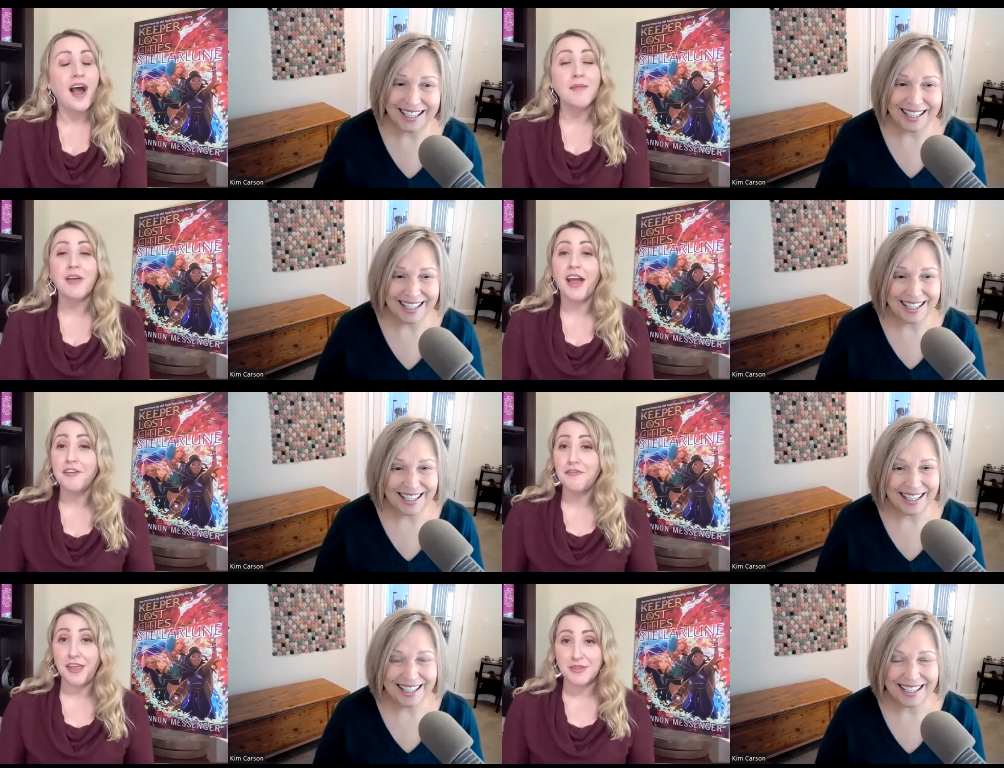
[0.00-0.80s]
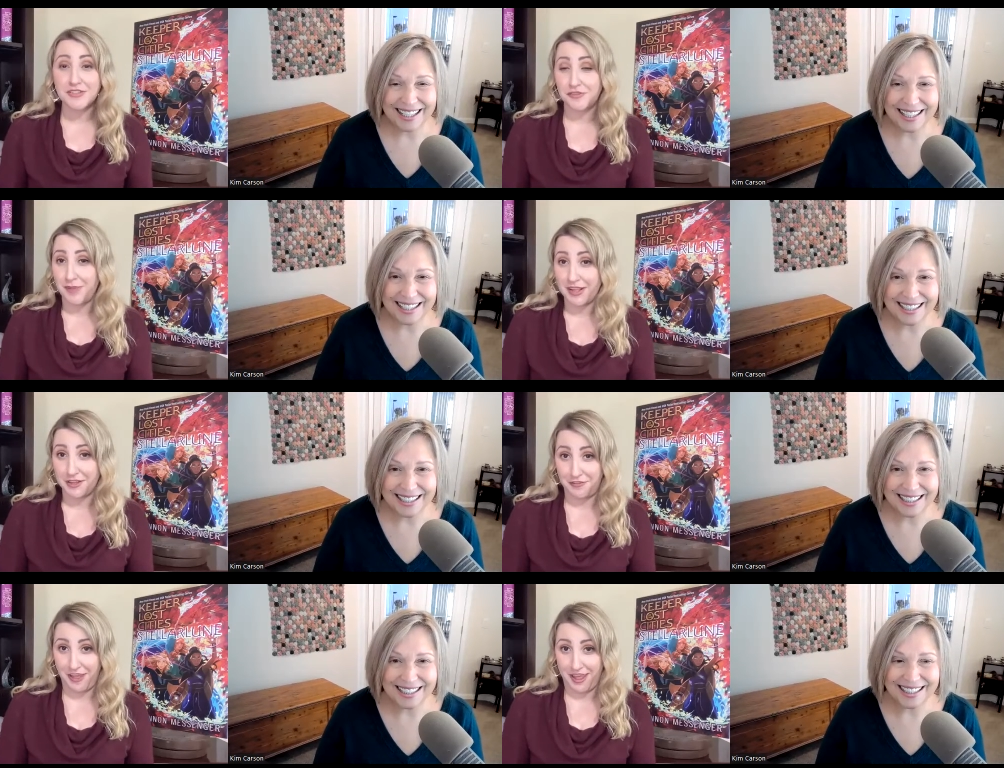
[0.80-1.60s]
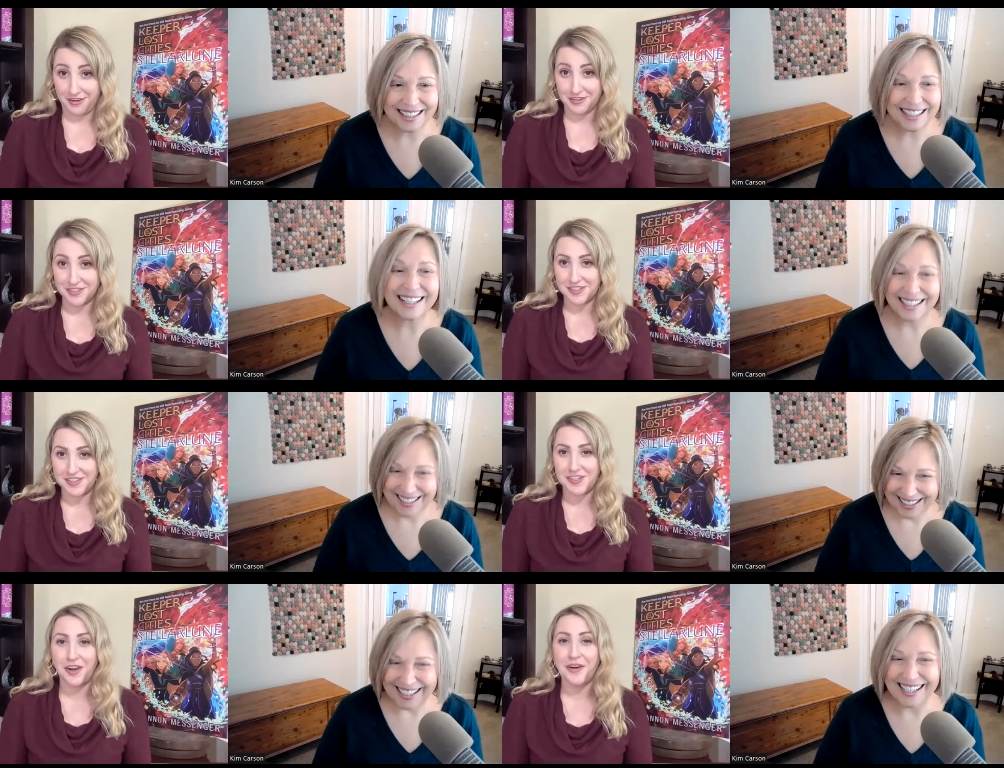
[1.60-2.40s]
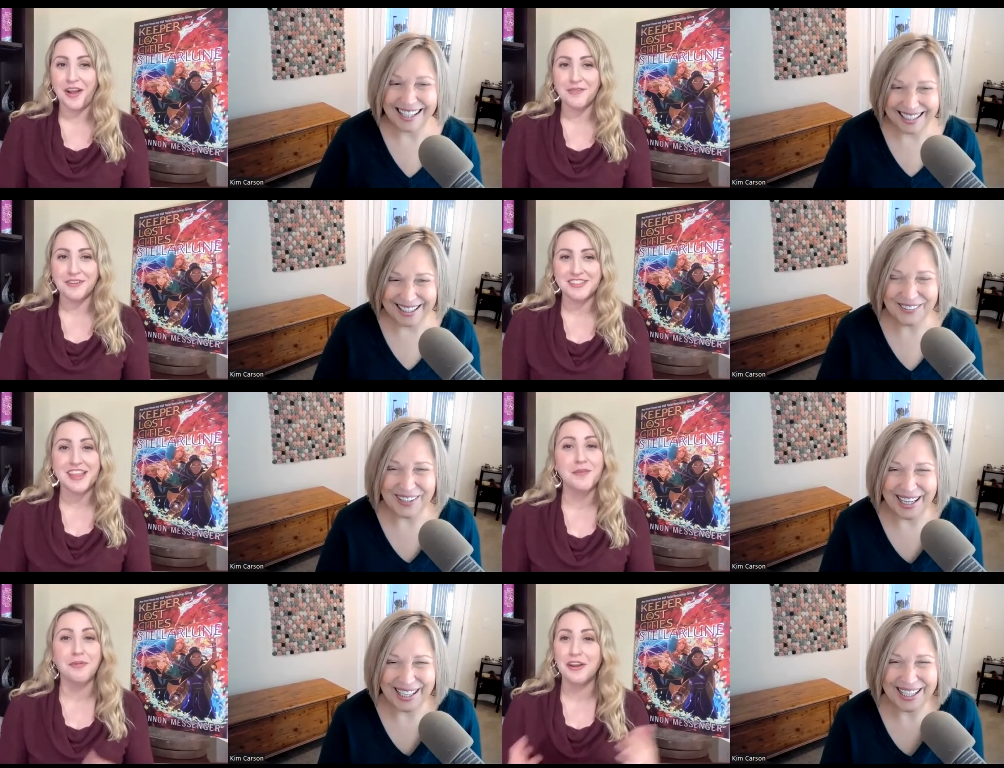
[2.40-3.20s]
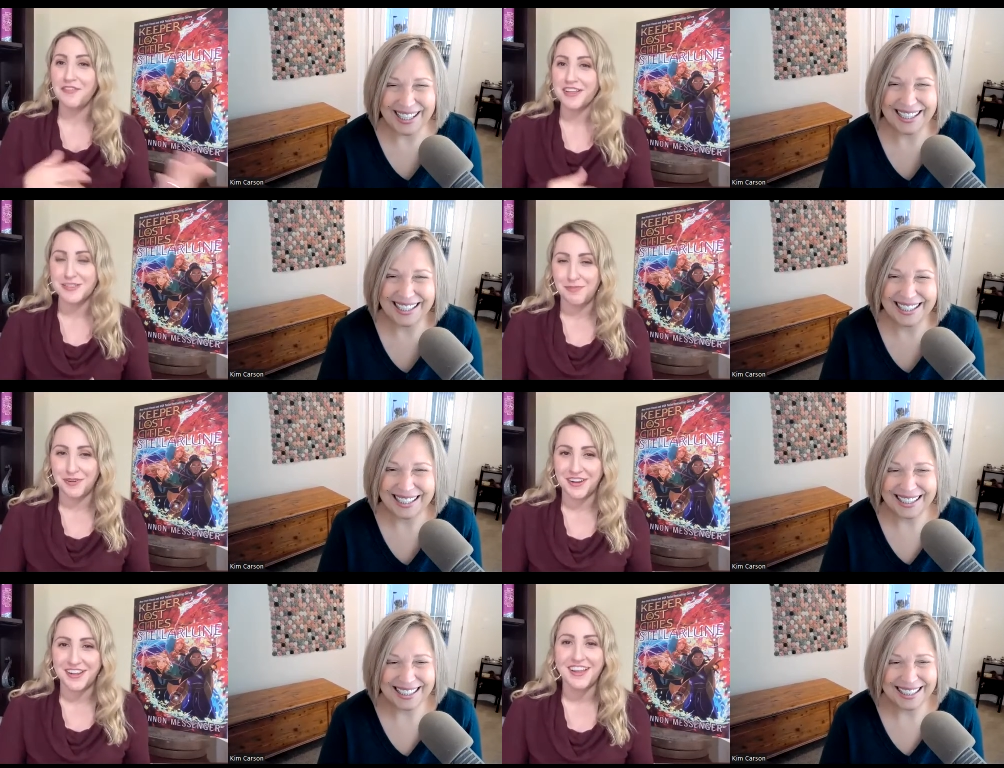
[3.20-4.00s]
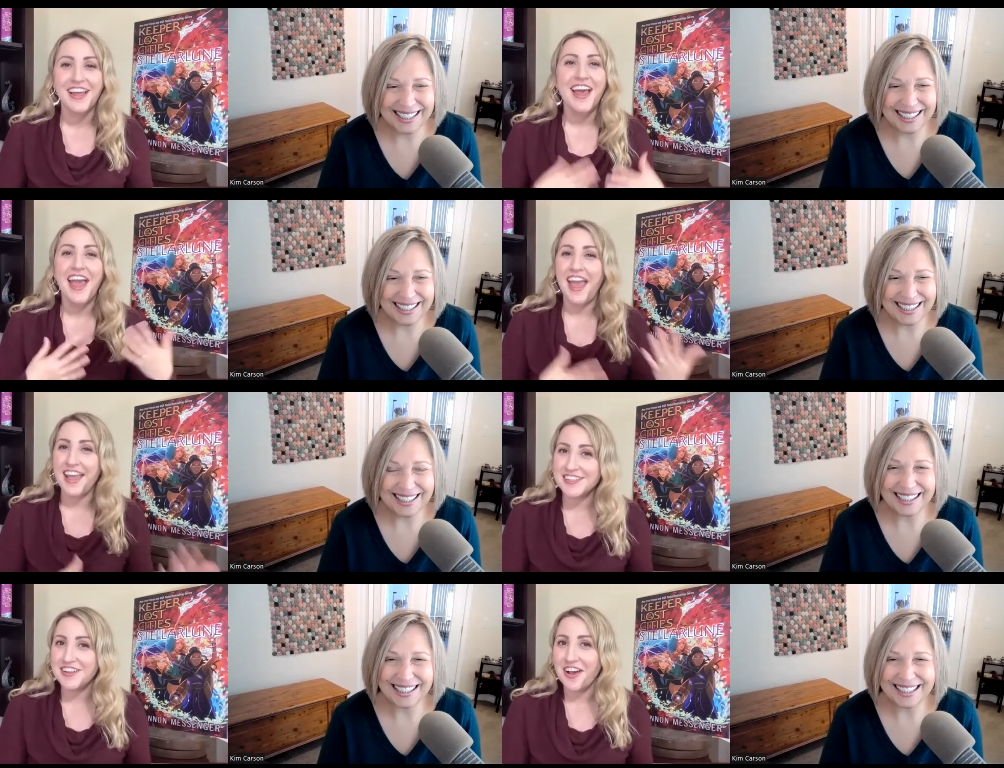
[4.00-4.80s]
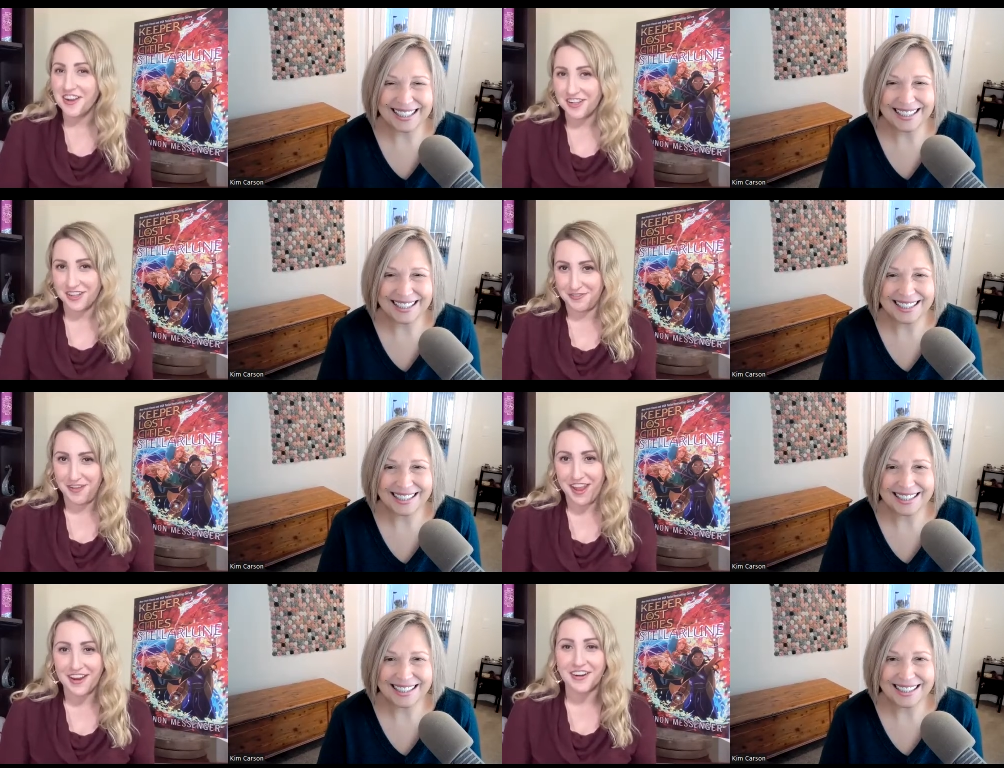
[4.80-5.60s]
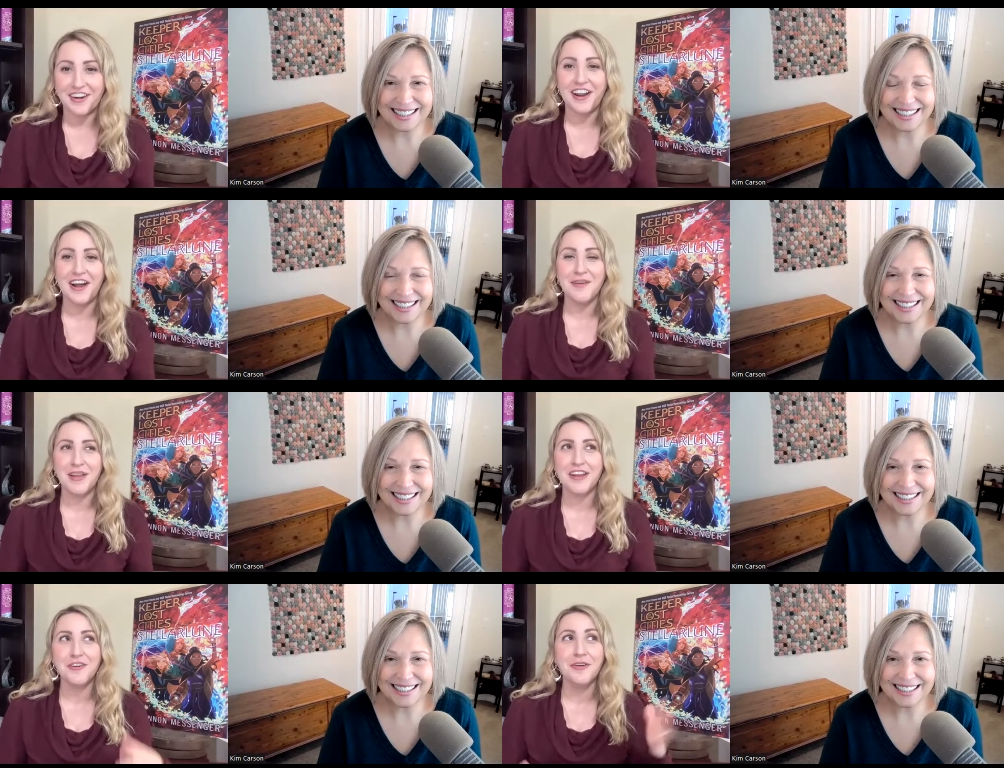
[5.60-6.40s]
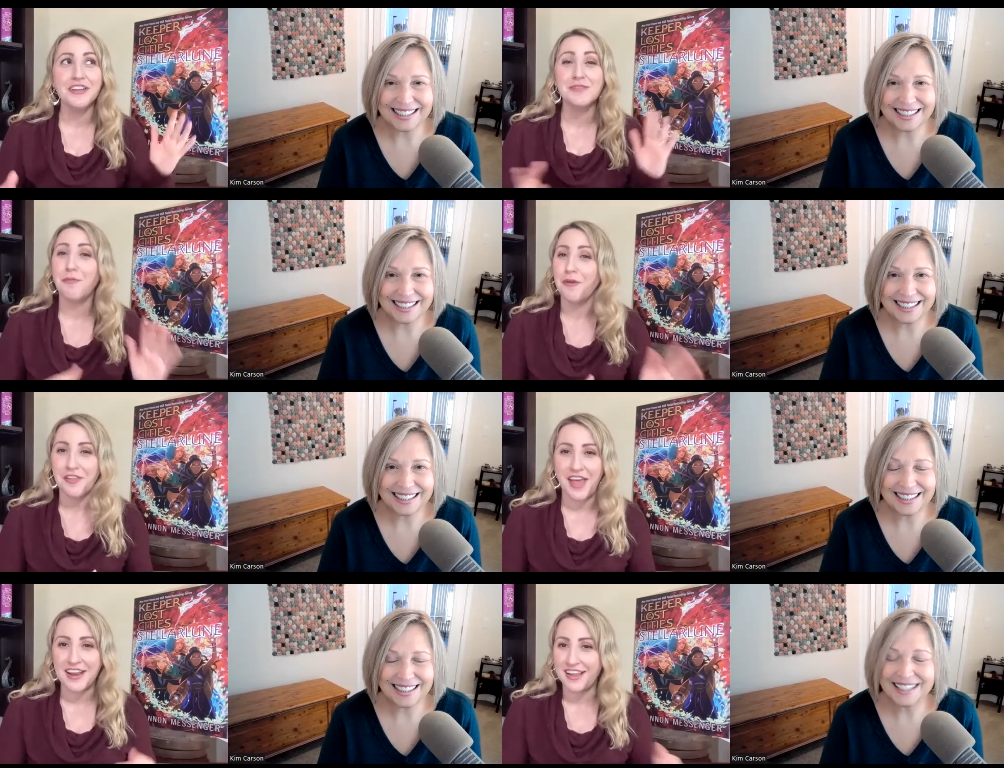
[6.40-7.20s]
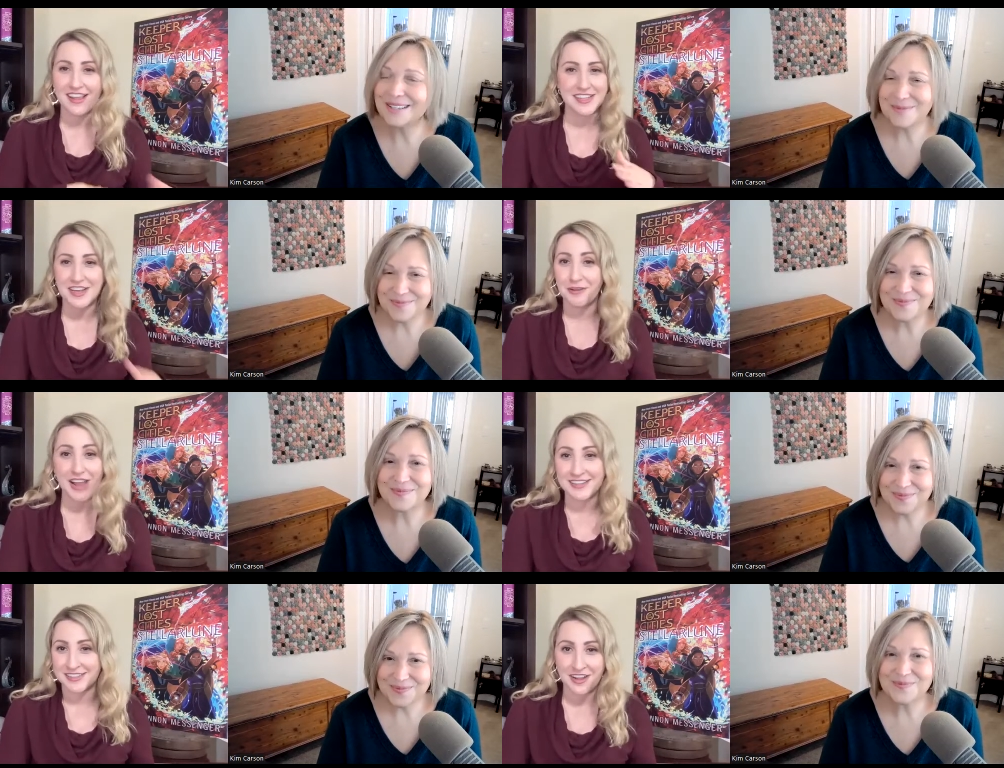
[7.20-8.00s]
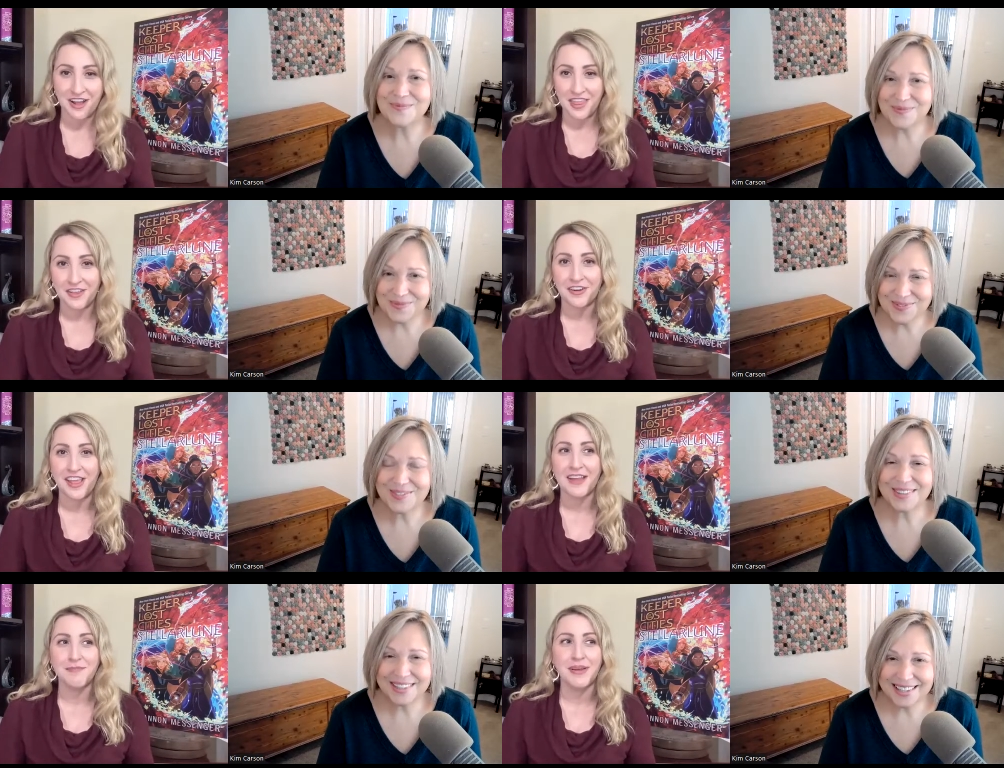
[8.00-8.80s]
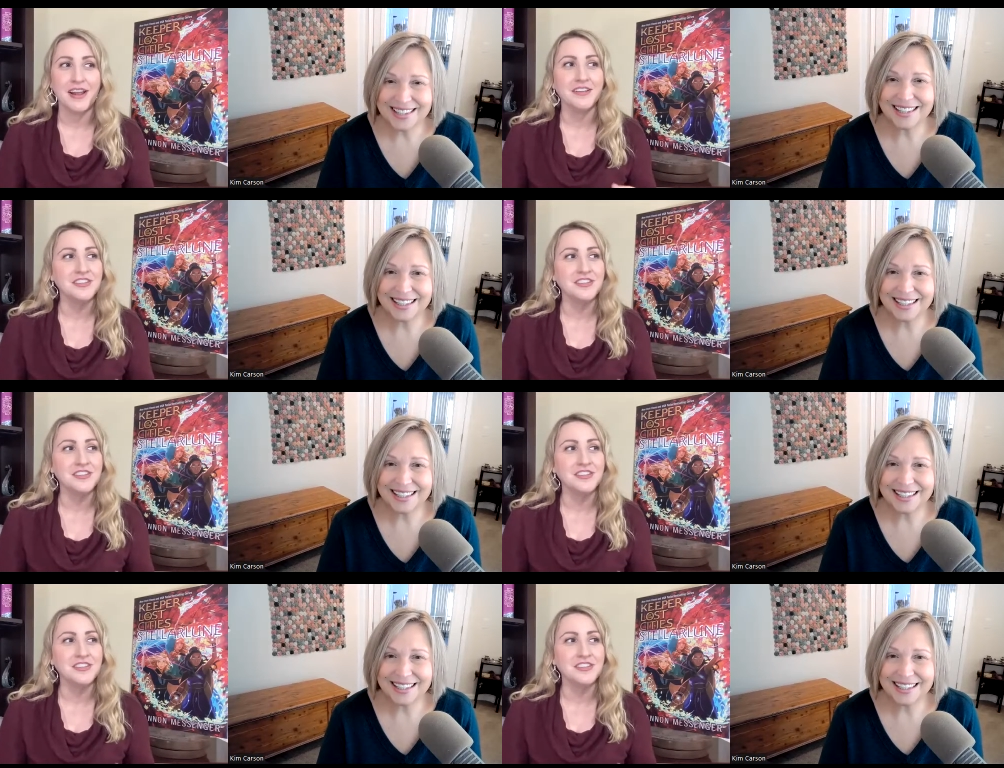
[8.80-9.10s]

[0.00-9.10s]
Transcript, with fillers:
Speaker 1: I'm kind of famous for my cliffhangers. So I will say the previous book ended on a cliffhanger. And I don't want to spoil that in case anyone hasn't gotten there yet, but I'll